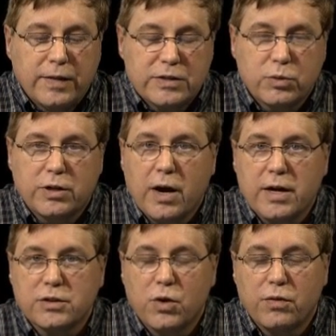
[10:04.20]
This would
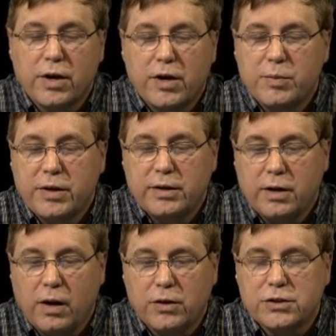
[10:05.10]
cost over $100 million
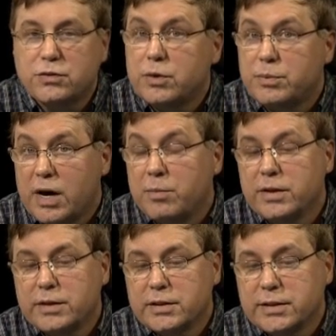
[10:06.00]
for a
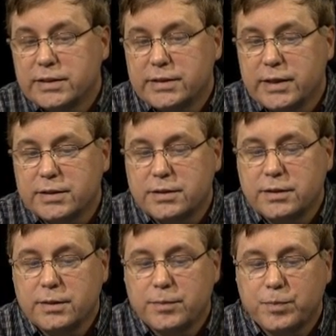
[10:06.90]
problem that doesn't exist.